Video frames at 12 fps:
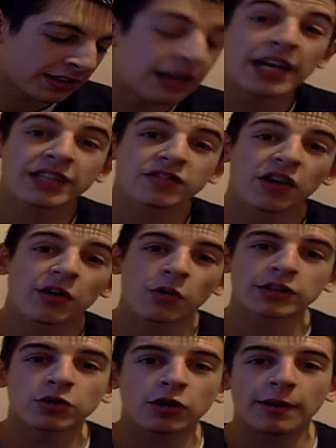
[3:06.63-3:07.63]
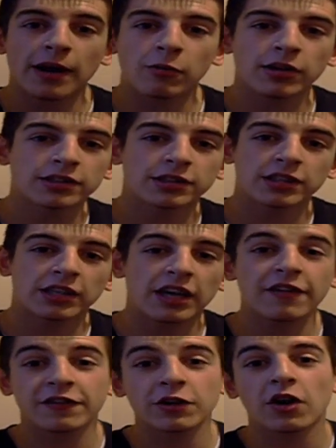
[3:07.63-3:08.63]
The next thing I want to talk about was,
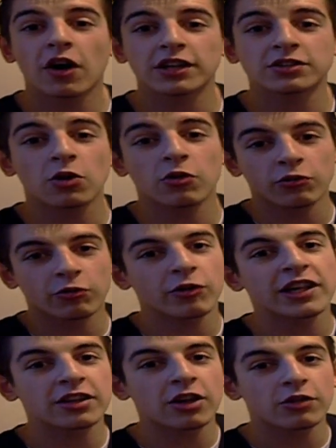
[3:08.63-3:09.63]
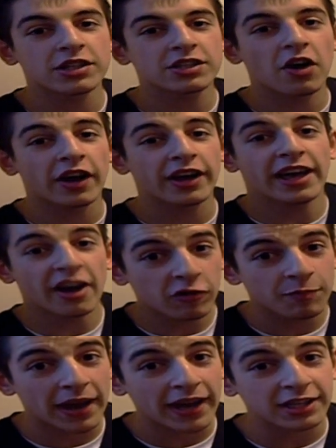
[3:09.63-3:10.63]
if you guys don't already know this guy,
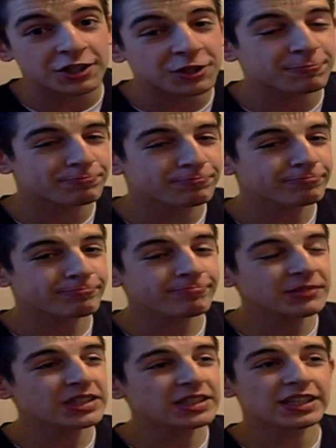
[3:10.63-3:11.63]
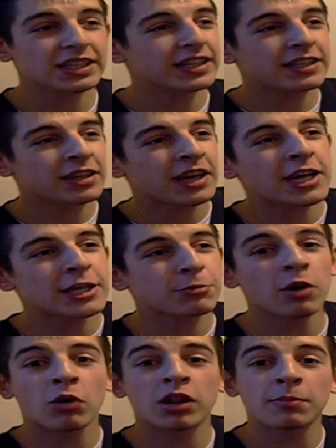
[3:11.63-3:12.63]
Elvemage. He's
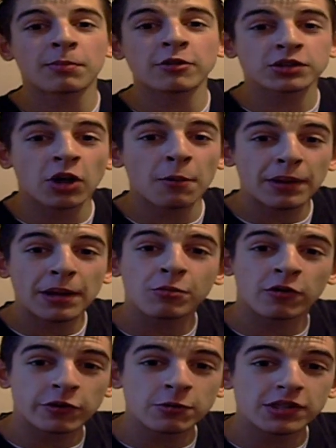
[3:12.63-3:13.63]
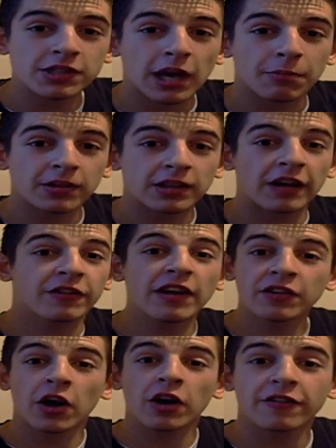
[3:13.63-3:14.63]
probably one of the most known people in RuneScape. Now, if you
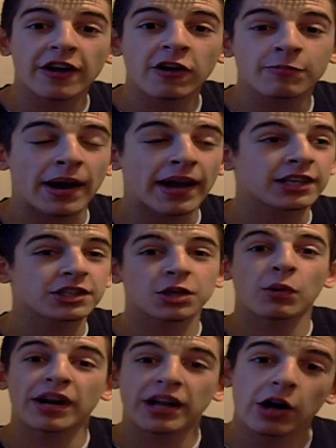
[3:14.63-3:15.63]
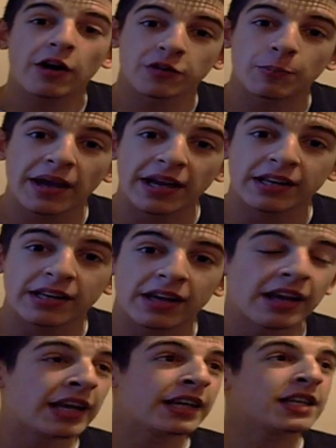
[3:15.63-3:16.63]
haven't heard of Elvemage, where the hell have you been?
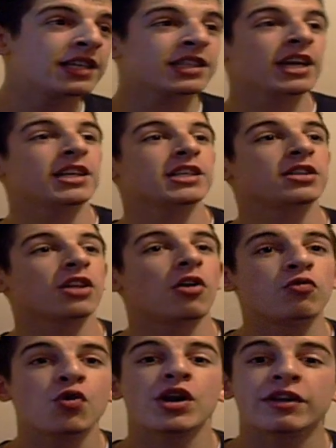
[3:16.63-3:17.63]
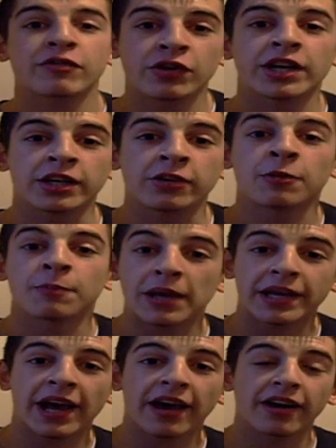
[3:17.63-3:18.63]
This kid is like a really, really good
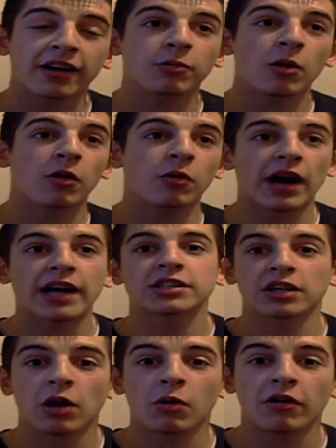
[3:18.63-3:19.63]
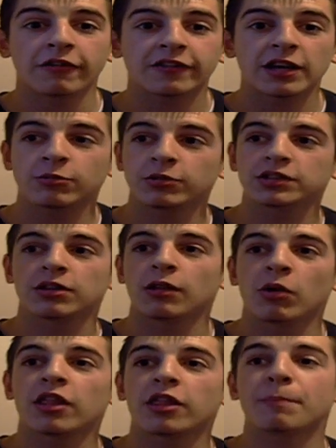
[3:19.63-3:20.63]
PKer, well, as I know of. He was
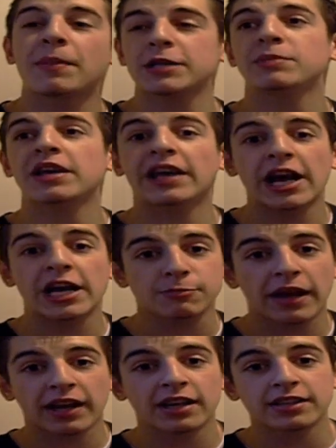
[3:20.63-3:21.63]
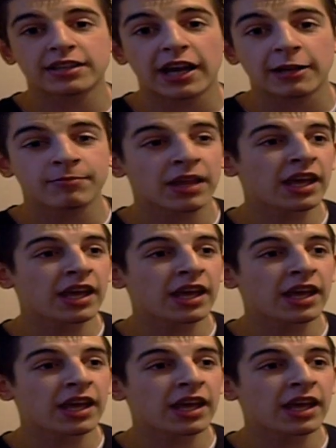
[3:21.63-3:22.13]
like one of the best PKers back in the day.